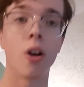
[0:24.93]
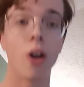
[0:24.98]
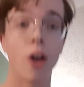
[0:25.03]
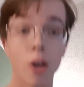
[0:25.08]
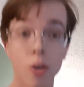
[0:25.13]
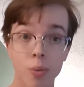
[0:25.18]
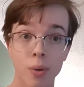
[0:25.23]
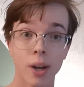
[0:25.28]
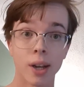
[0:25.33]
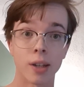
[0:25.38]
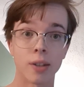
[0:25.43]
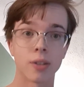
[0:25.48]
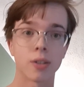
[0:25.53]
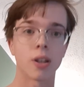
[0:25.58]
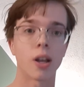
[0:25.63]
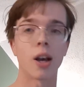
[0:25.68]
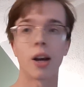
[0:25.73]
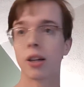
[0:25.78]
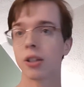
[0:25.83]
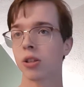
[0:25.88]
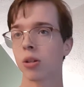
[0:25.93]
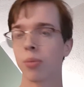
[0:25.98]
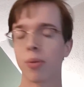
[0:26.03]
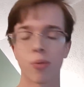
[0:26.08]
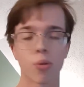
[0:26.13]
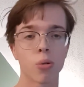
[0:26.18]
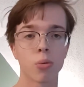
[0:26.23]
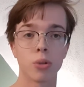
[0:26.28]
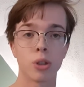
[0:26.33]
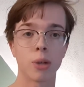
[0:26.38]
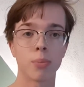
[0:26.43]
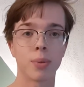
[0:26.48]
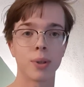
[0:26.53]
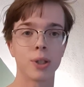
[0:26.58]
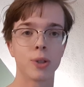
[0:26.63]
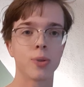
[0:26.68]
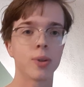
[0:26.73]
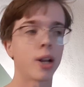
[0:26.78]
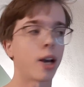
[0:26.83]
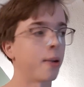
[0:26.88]
All right. So before we jump
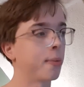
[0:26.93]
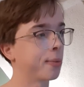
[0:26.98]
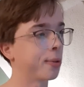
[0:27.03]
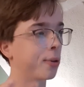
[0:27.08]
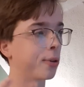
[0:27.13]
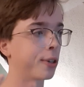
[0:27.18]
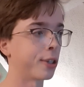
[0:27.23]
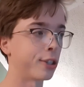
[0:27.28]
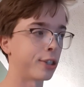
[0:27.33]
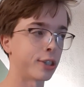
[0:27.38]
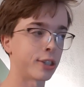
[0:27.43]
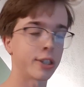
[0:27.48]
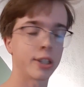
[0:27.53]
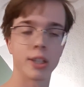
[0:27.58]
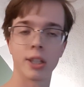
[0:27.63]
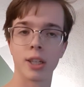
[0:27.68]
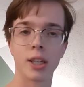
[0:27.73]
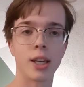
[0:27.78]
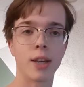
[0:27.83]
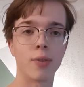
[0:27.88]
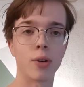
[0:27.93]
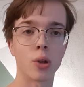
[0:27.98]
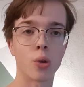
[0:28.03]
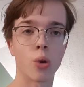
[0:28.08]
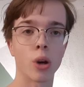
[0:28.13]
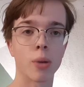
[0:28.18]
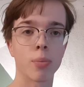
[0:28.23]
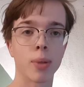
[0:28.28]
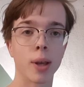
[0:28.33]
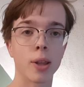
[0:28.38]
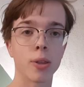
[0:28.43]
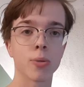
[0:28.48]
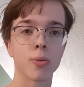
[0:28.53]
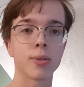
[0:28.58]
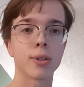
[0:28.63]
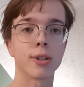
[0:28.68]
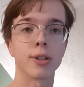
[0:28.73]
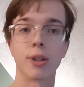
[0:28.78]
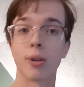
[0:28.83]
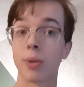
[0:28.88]
into it, I'm going to just give it a quick playthrough
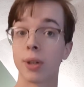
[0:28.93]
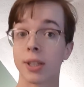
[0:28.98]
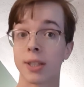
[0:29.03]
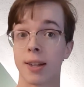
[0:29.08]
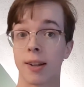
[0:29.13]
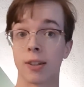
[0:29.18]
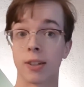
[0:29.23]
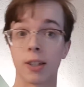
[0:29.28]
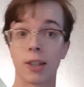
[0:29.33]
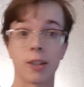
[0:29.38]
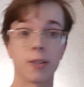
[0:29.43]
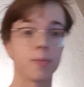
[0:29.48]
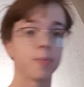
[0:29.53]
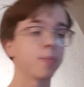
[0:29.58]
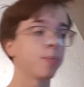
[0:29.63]
so you know what it sounds like.